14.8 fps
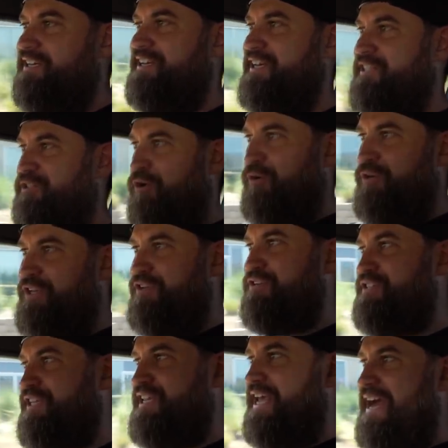is only
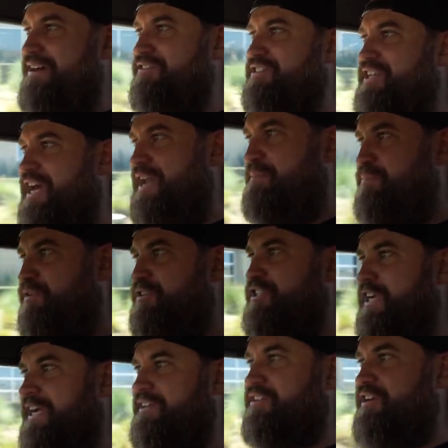using the outside
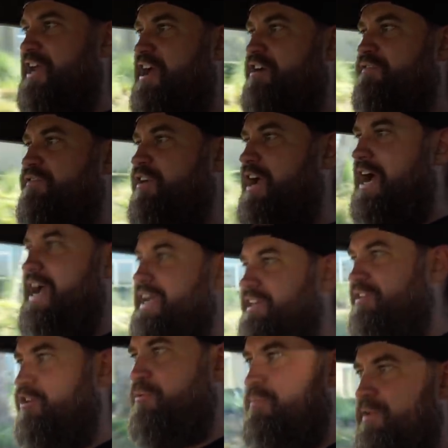projector now for high
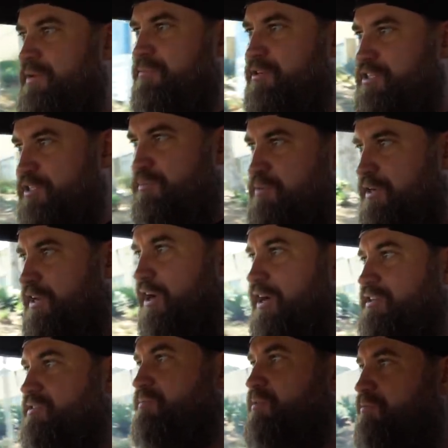and low beam, which is pretty
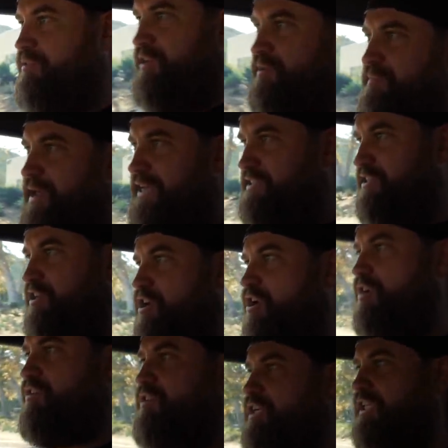awesome. It really makes the
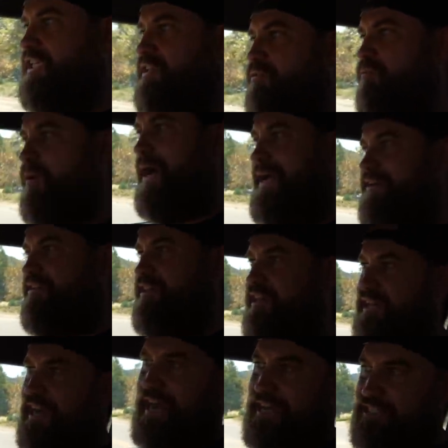car look a little wider than
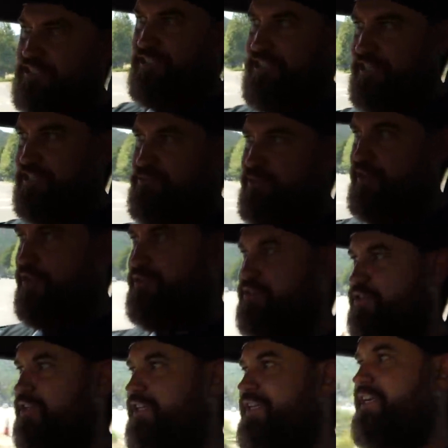it actually is when those
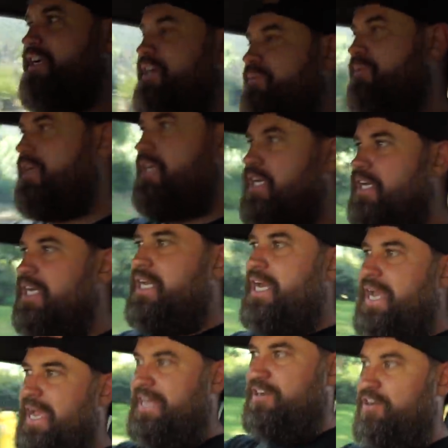are lit up.
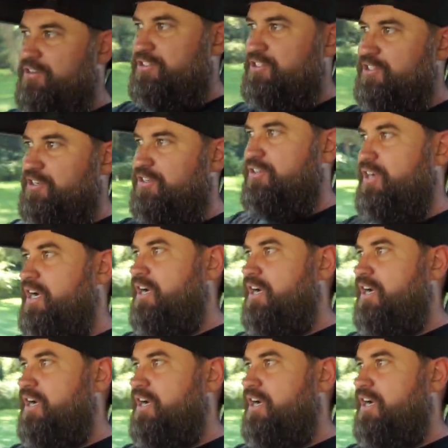And also,